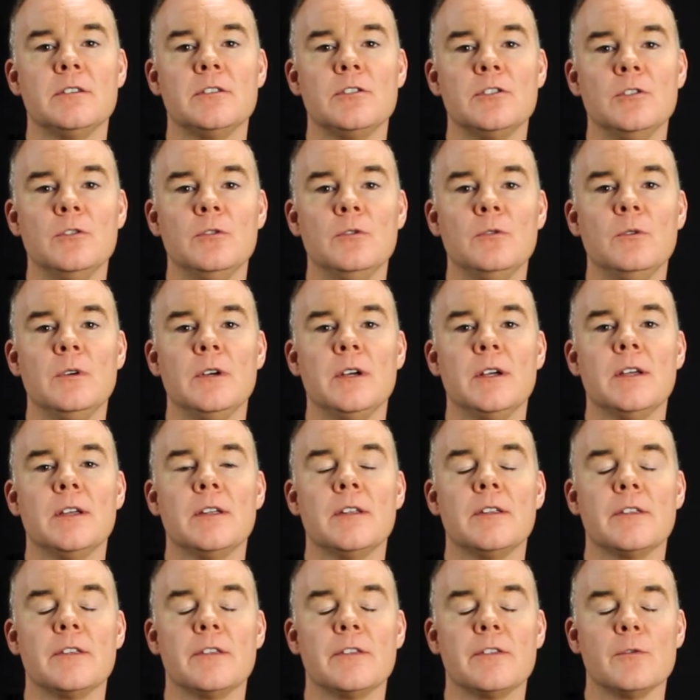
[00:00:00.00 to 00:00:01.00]
two,
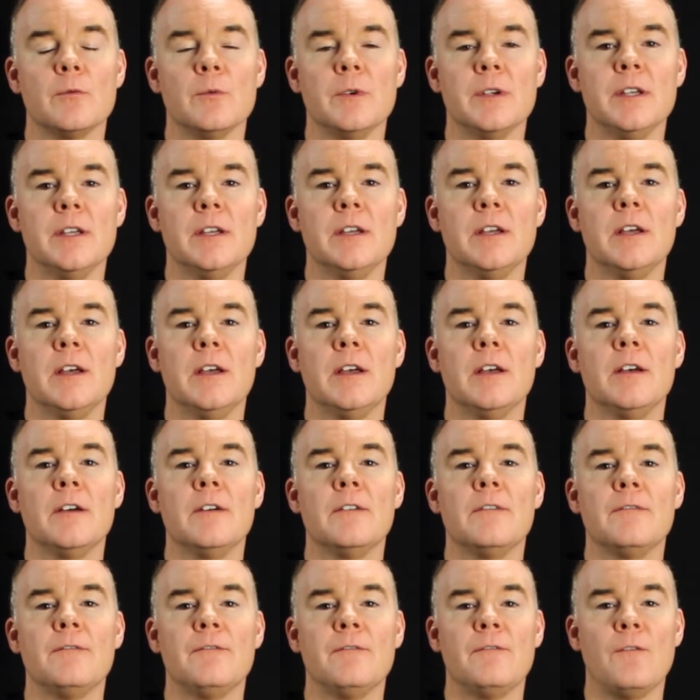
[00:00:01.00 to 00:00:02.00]
three,
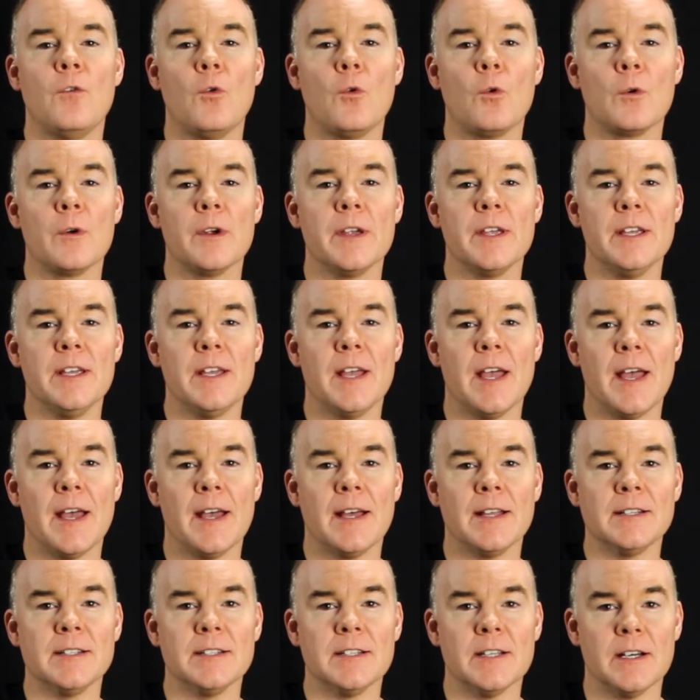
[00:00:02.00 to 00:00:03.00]
four E
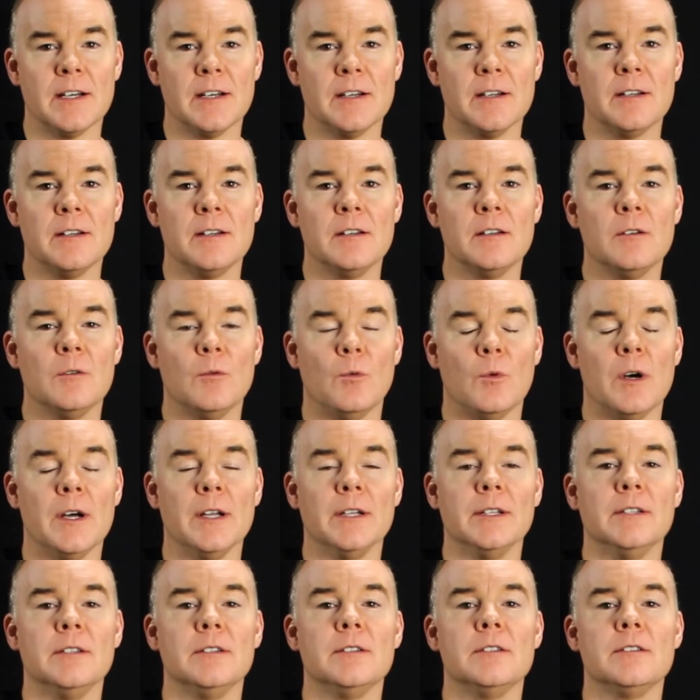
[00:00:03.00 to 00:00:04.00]
and a.
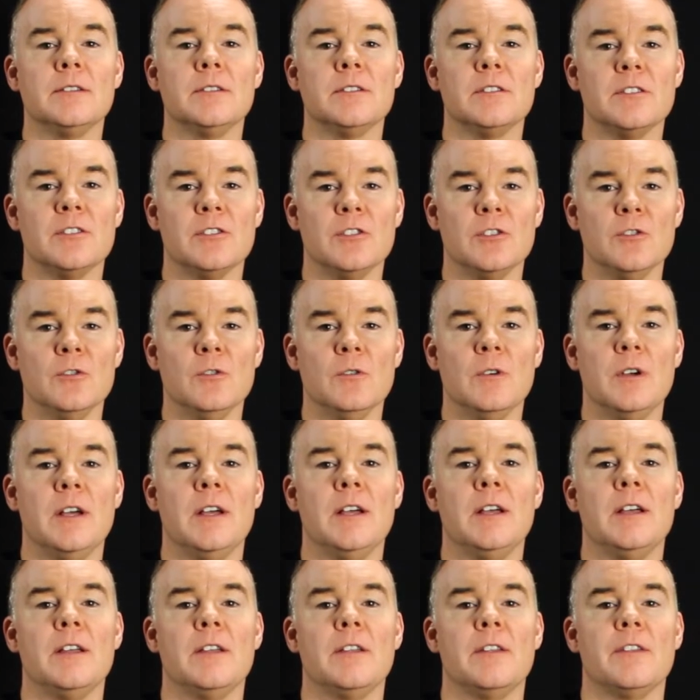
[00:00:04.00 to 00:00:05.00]
One, two,
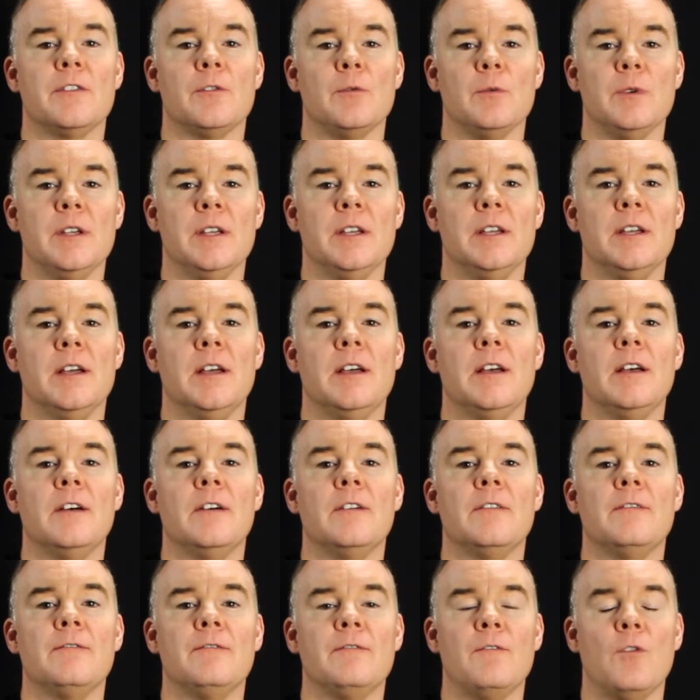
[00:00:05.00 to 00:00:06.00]
three,
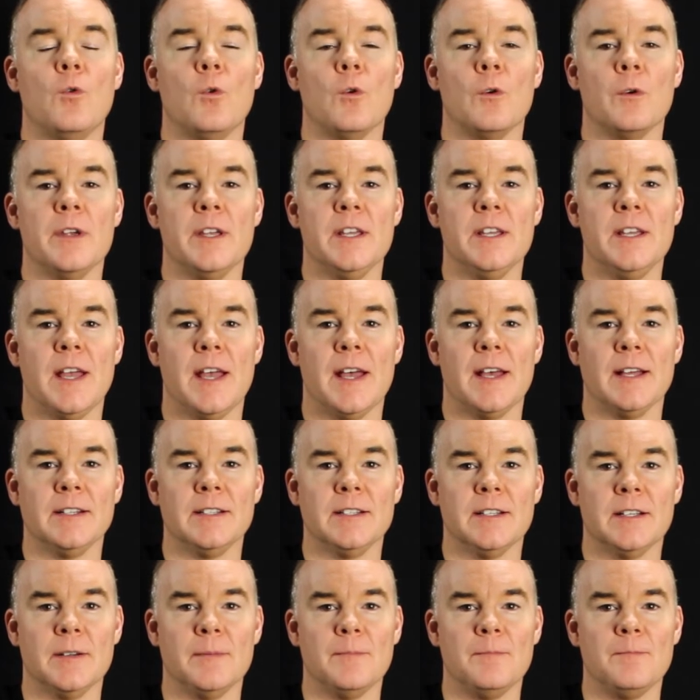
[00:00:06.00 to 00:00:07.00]
four E
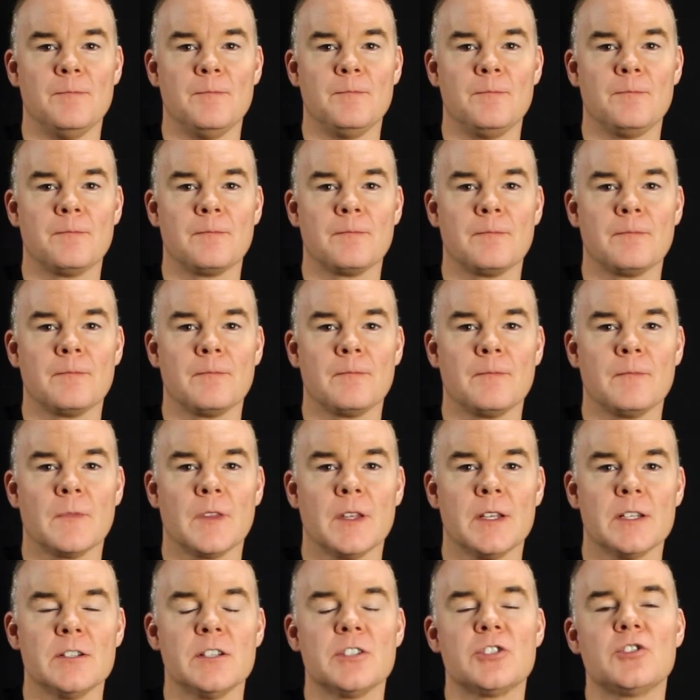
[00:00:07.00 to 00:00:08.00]
and a.
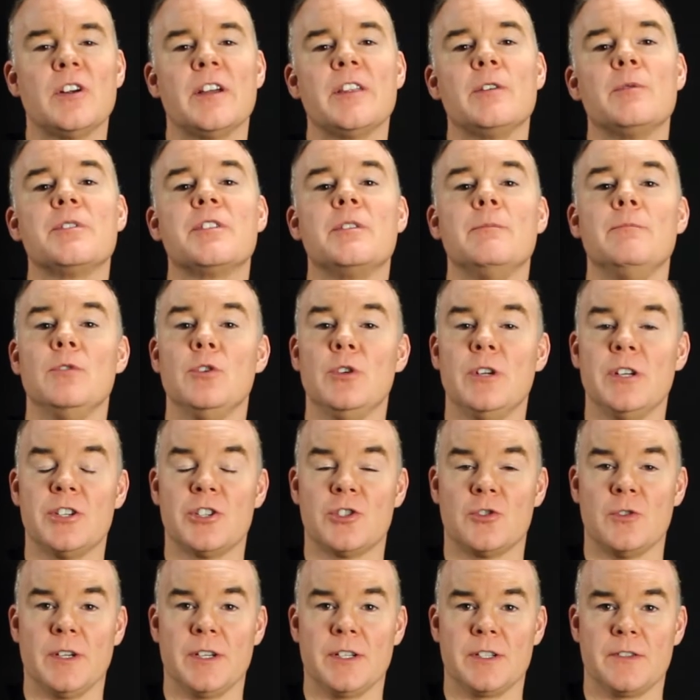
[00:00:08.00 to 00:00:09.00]
So let's try that with the muted
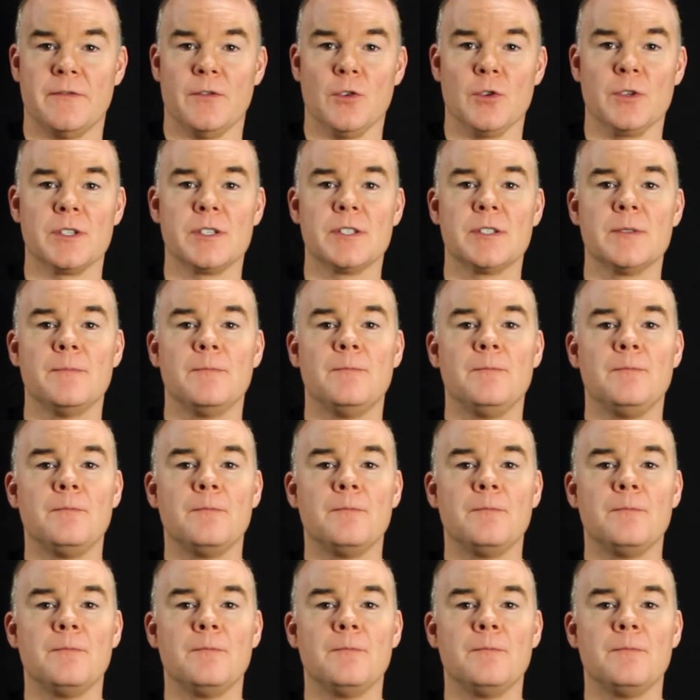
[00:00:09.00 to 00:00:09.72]
strings first.